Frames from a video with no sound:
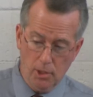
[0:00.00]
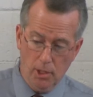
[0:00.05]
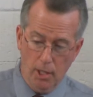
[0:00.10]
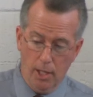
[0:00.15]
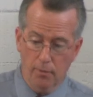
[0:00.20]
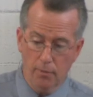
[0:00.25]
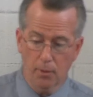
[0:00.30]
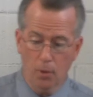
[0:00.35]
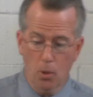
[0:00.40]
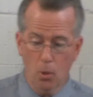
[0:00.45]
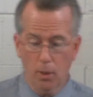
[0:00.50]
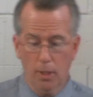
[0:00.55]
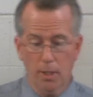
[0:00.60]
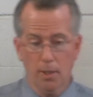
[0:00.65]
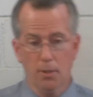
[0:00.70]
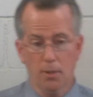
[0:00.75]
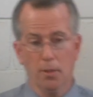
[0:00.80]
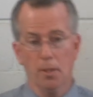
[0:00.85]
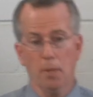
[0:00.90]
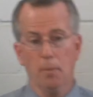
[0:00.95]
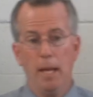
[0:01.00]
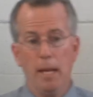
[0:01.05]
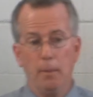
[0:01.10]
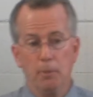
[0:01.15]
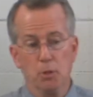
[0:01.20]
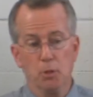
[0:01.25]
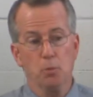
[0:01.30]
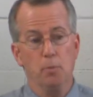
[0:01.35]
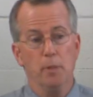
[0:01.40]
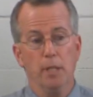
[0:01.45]
life according to the
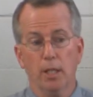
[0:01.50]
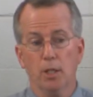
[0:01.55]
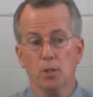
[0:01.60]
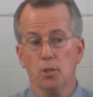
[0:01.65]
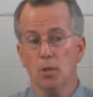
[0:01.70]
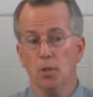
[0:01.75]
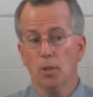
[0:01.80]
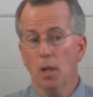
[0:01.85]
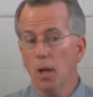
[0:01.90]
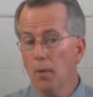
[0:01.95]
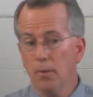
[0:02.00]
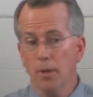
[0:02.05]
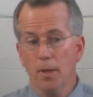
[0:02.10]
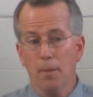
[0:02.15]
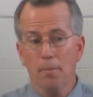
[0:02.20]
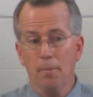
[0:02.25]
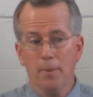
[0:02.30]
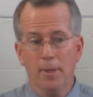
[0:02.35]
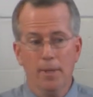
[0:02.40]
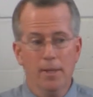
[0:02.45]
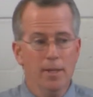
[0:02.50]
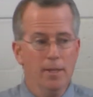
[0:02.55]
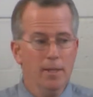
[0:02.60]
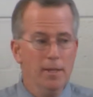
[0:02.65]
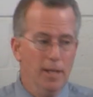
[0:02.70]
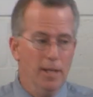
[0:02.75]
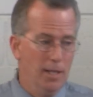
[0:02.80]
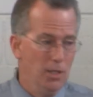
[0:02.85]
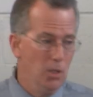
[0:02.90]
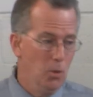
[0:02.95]
commandments because you love him
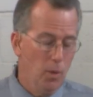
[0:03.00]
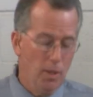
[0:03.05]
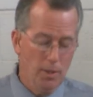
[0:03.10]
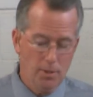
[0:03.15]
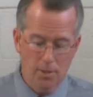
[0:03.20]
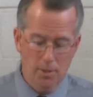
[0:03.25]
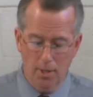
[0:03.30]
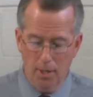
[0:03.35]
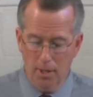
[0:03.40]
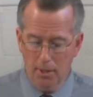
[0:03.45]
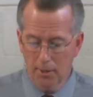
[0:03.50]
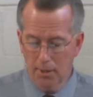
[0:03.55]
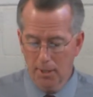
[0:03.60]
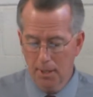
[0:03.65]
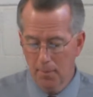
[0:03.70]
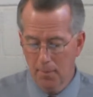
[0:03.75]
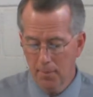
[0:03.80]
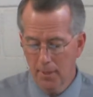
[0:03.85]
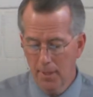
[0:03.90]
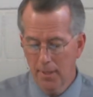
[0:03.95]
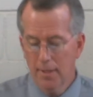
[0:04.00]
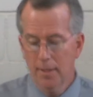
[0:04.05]
and you want to honor him,